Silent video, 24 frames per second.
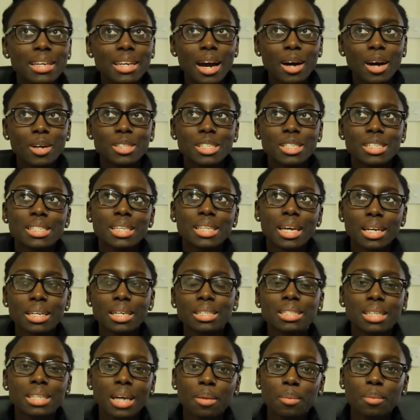Now, the
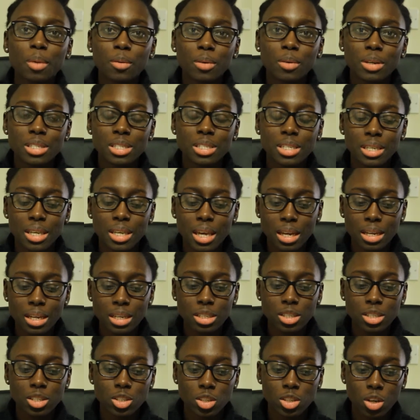second time I went to get it
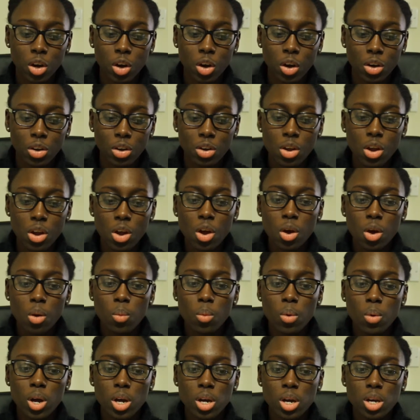done
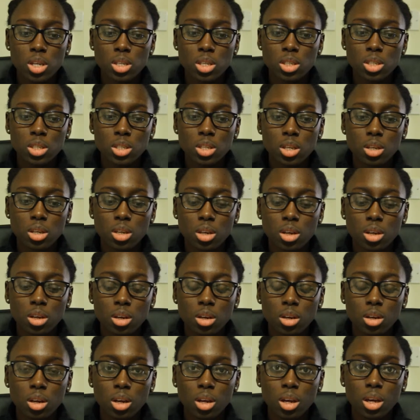was
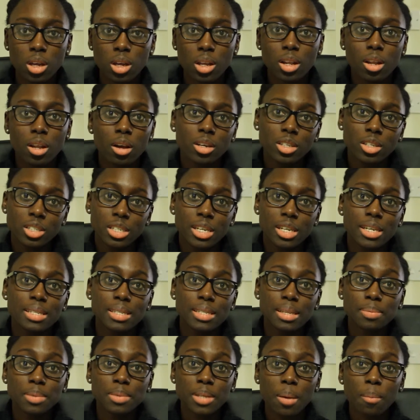last year
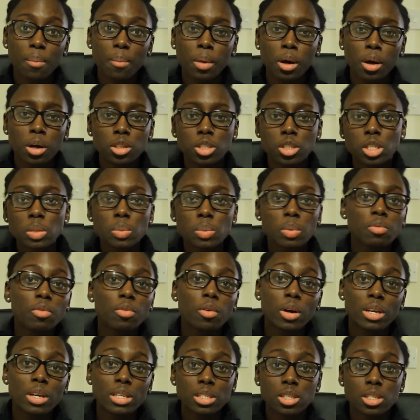September, just
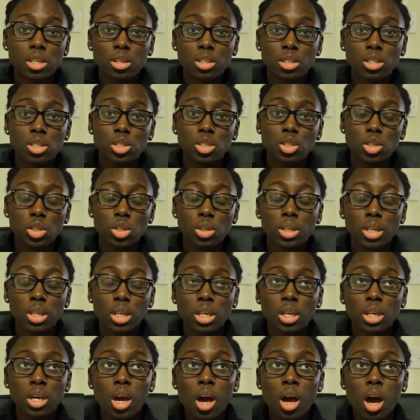before I started
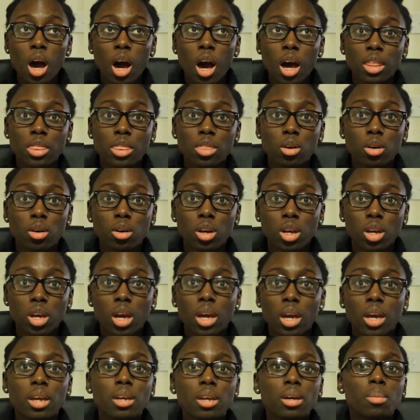uni. I thought,
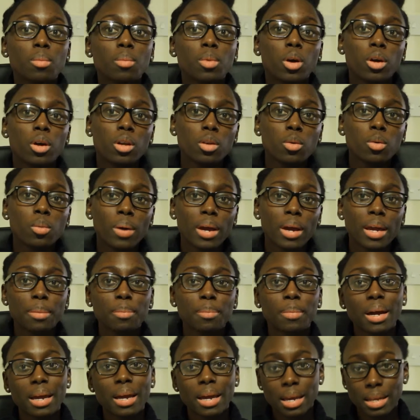okay, I'm going away,
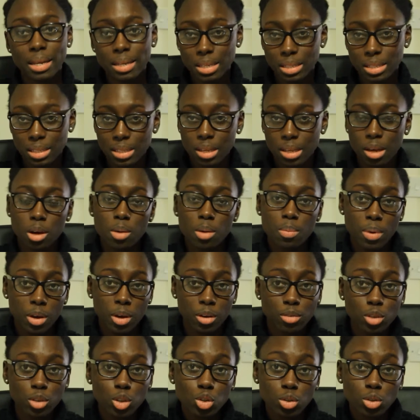my hair needs a bit
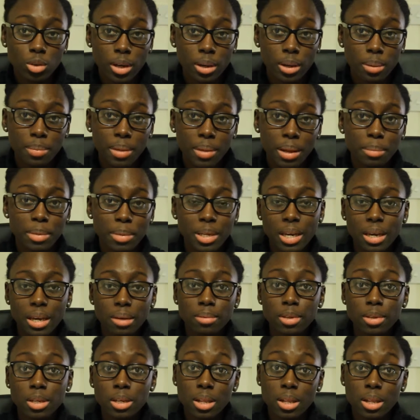of a trim, let me get